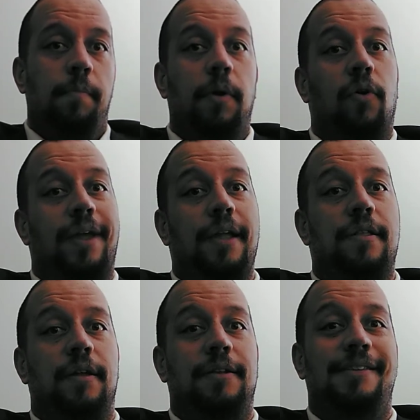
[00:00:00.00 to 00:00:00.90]
Bill
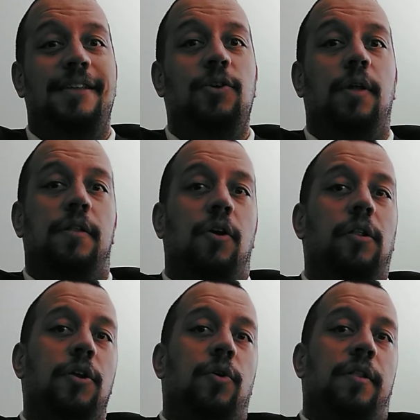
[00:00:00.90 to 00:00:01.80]
Gates continued his
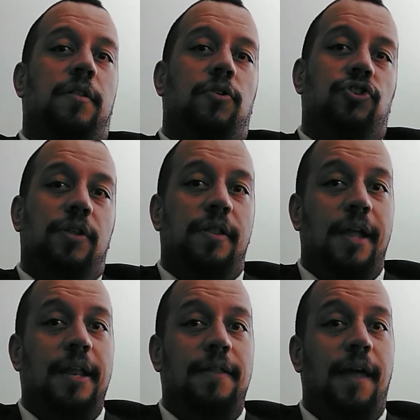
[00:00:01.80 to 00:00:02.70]
earlier assertion,
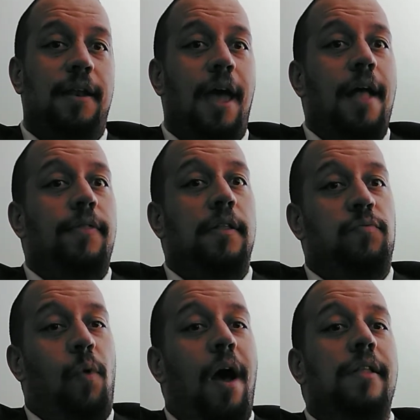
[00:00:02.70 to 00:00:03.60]
stating that this
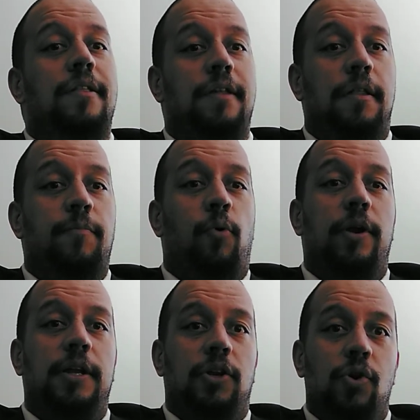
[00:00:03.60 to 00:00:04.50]
was
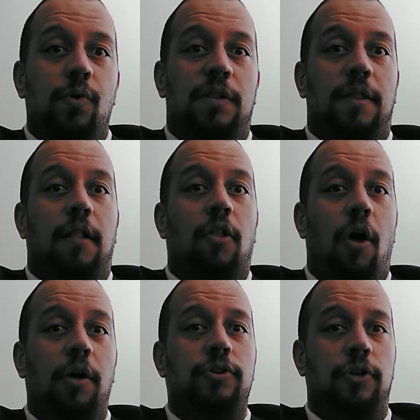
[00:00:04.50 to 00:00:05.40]
disappointing news in the
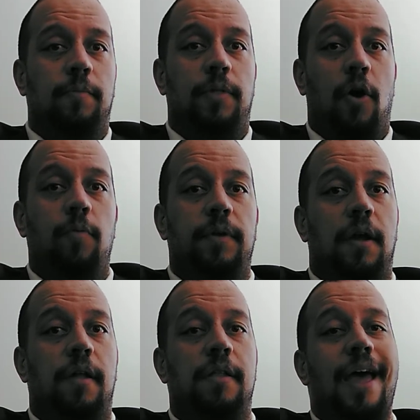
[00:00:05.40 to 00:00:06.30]
long term, though,
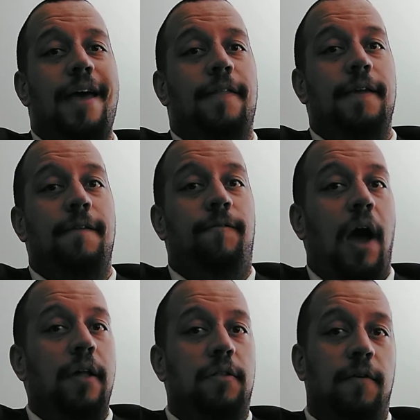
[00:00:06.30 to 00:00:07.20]
because the
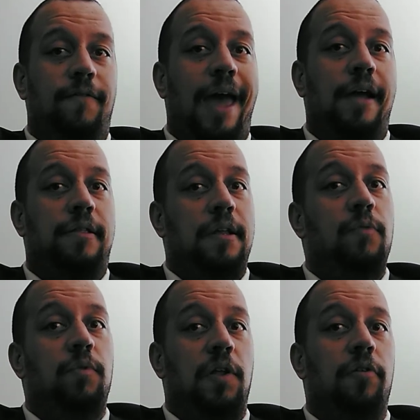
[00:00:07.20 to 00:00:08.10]
Pfizer
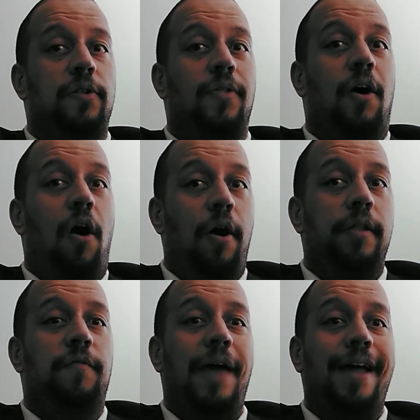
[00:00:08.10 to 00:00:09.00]
vaccine was also the
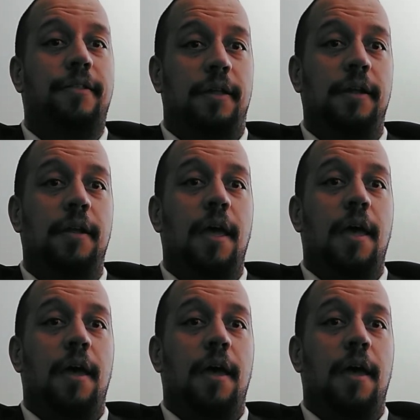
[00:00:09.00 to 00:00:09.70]
hardest vaccine